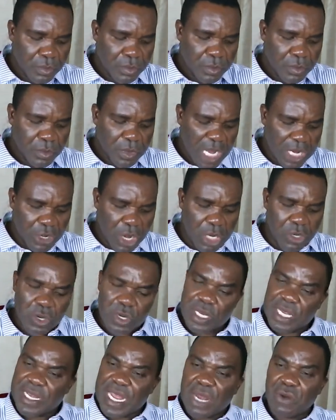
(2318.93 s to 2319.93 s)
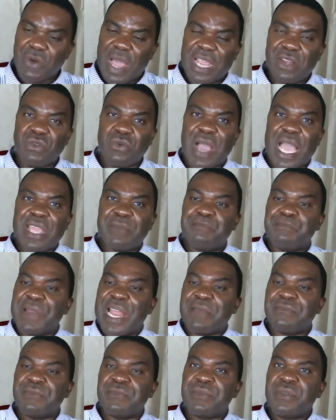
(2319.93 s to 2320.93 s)
And not only that, why do I
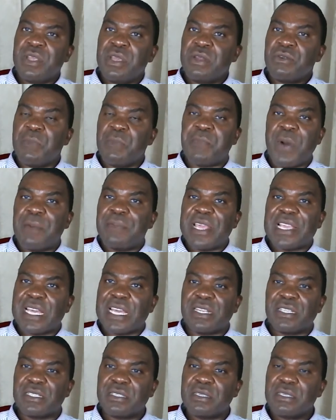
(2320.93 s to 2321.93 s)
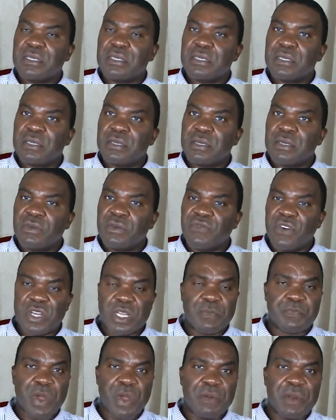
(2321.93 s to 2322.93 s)
blame Republicans for the
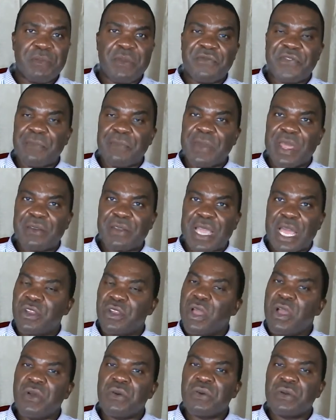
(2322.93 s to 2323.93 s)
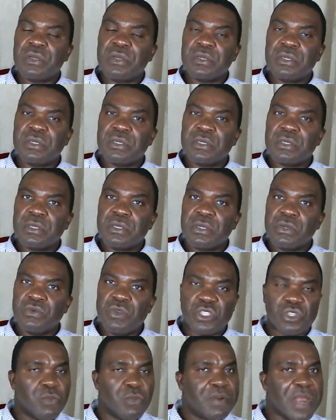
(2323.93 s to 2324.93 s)
problem of America? No. We
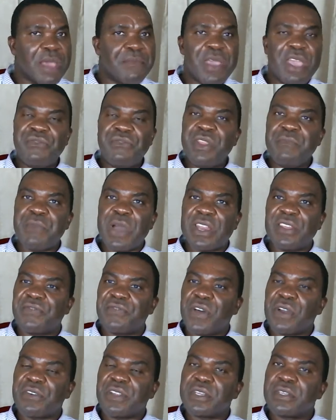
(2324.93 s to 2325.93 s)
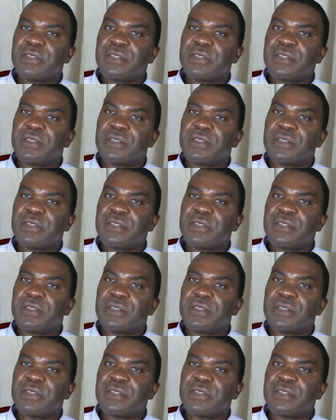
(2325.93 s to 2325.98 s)
should blame everybody for it.